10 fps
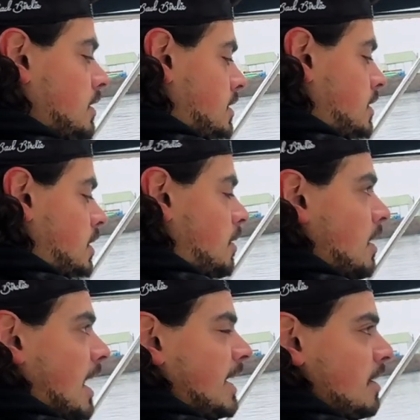You know,
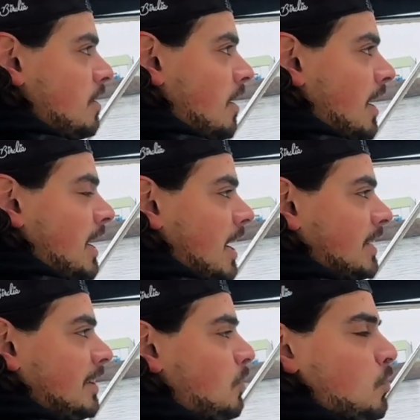I
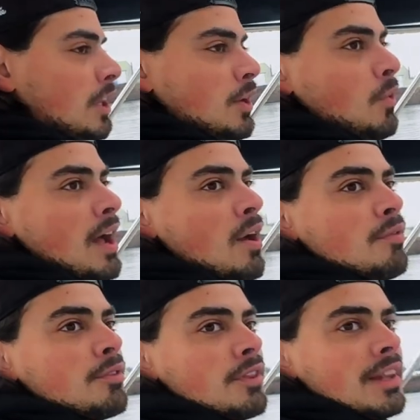did really well
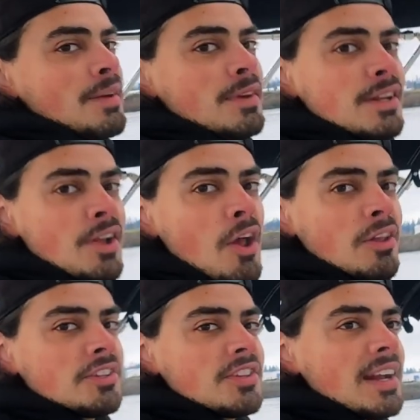for the limited
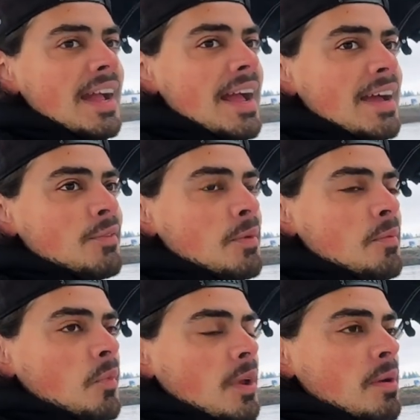knowledge that I had
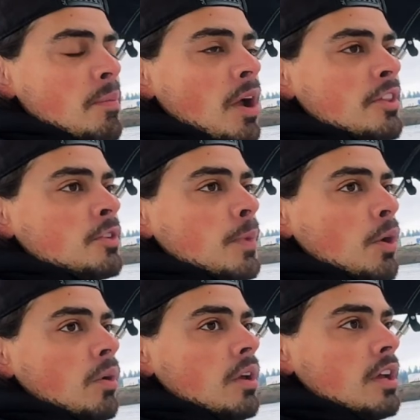when I bought this
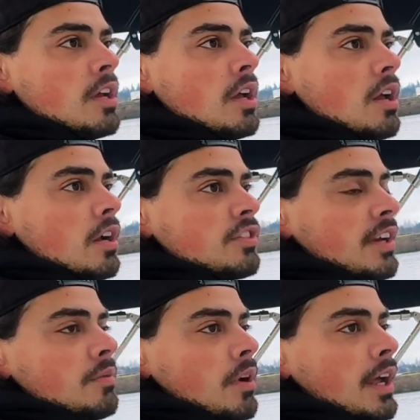boat, because
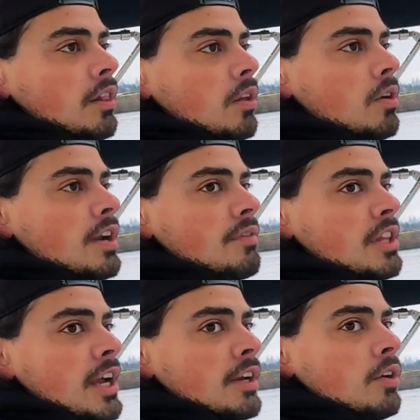I learned
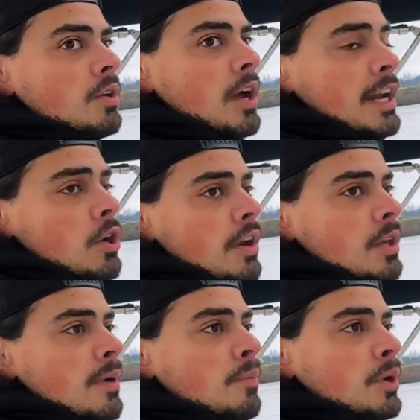everything I could. I didn't know
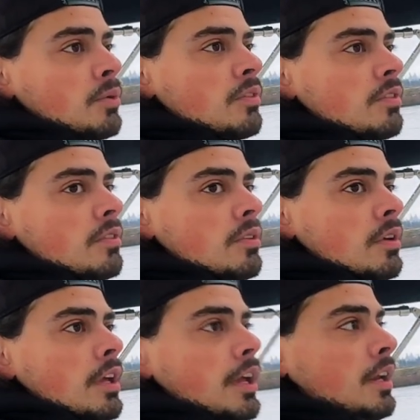anything about boats,
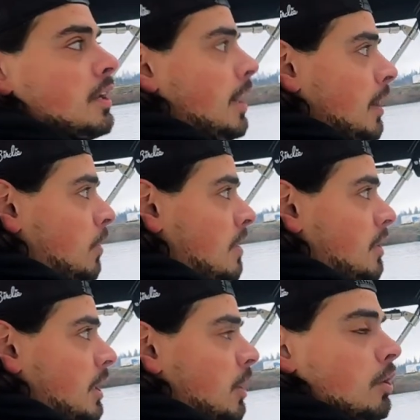and I learned
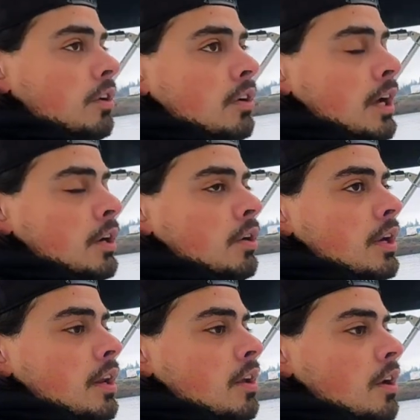everything I
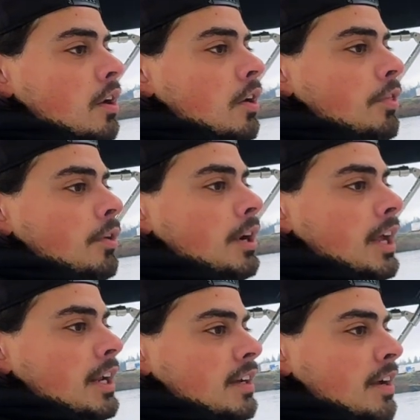could in a
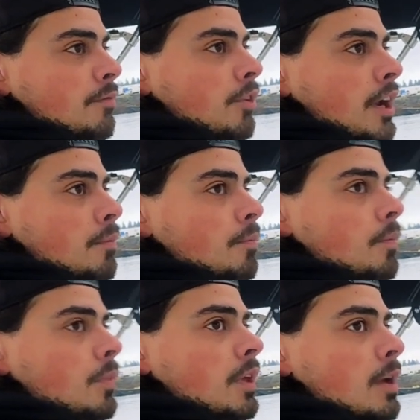30-day time frame,
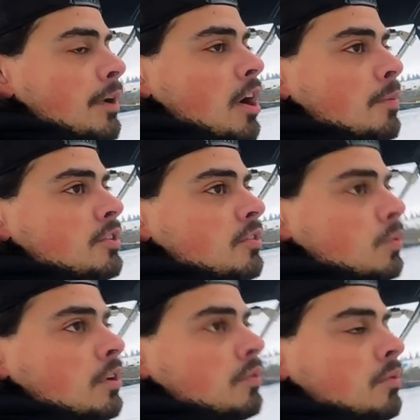and my options were